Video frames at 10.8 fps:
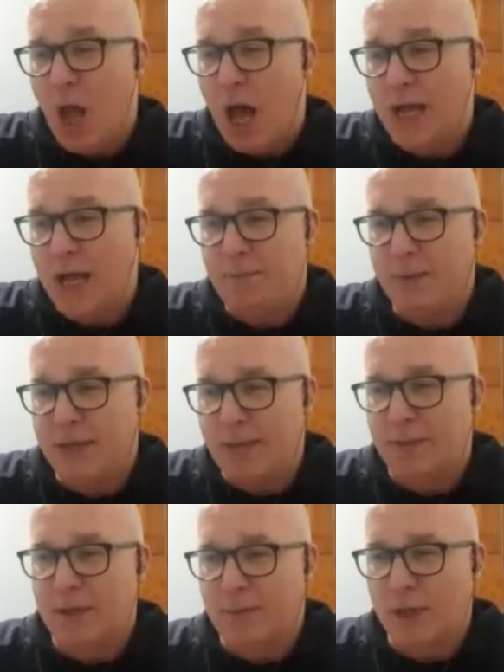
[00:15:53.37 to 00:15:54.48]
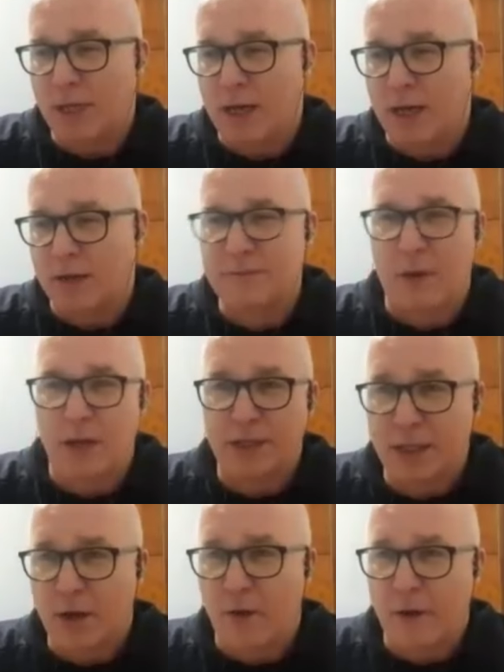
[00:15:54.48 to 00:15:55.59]
I became the Camogie correspondent
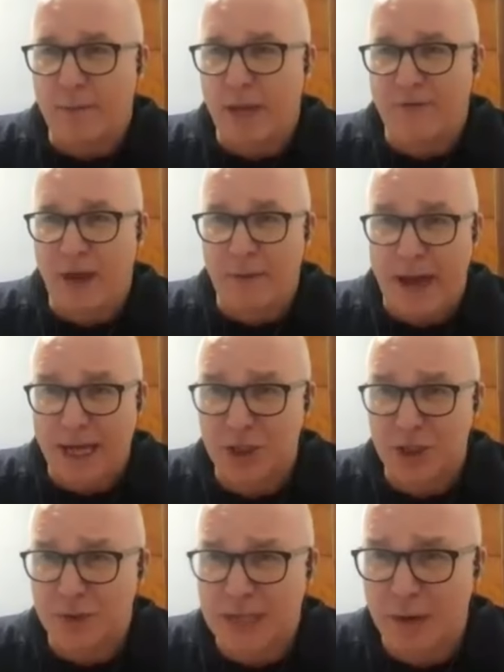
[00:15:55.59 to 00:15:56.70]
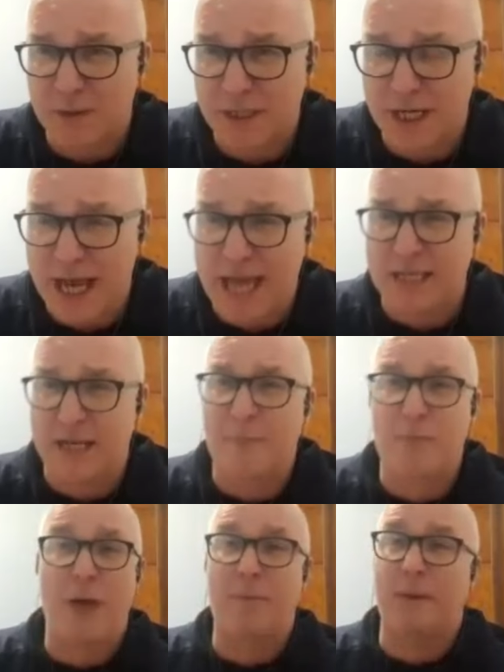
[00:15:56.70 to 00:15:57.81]
in Galway Bay FM back in 2008, and I
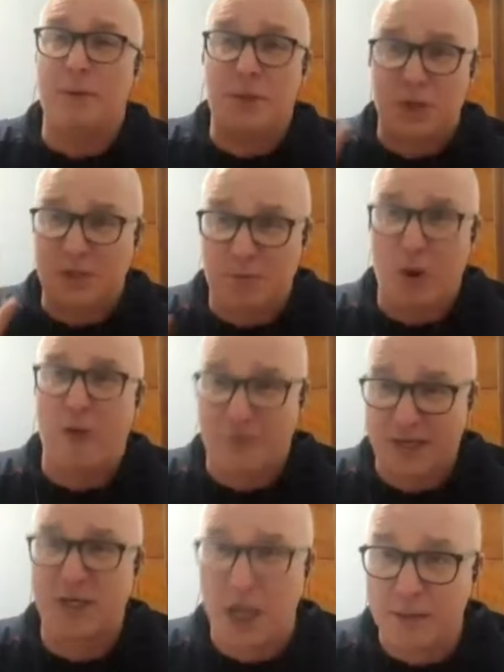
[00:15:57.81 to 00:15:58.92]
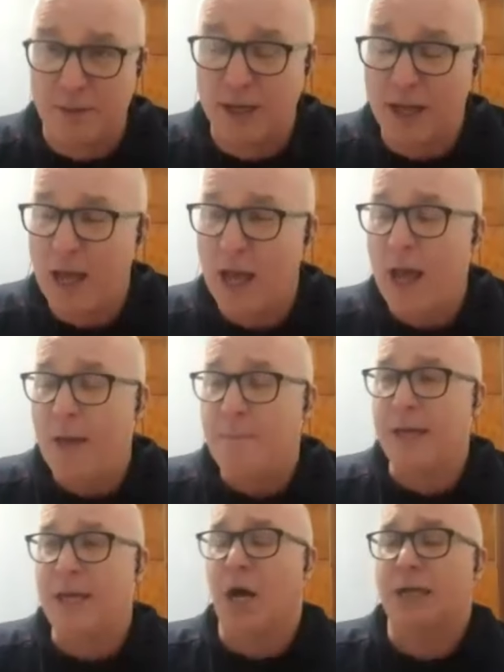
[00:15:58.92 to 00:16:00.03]
probably was just perfect timing
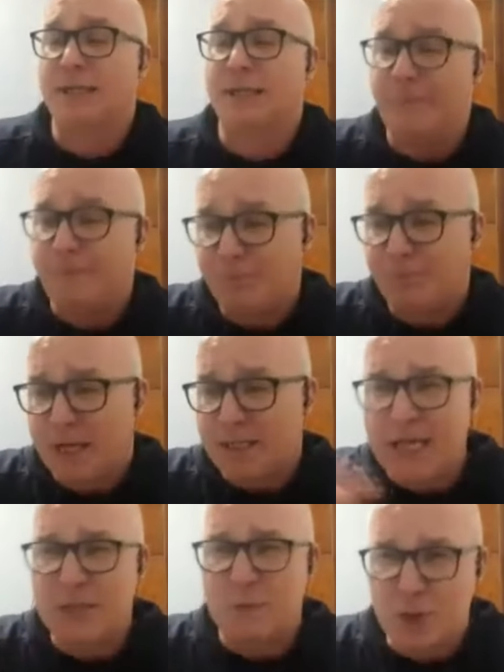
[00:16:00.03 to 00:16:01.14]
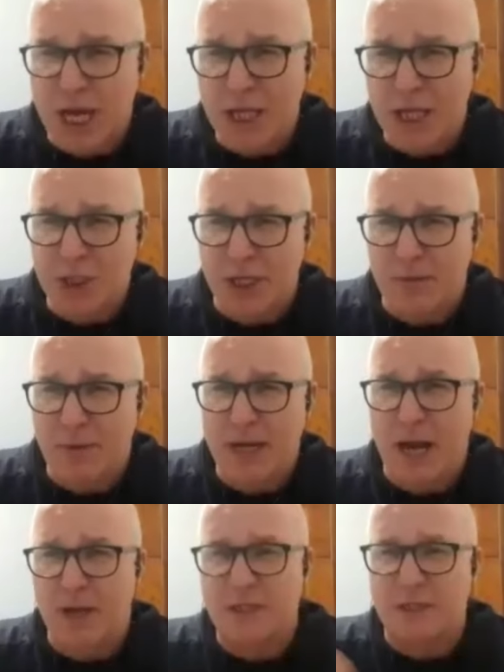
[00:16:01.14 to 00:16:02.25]
because things were changing in
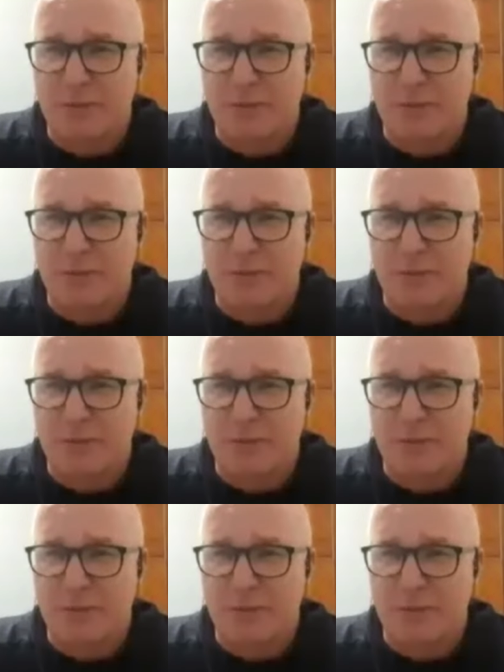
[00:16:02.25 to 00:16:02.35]
regards to.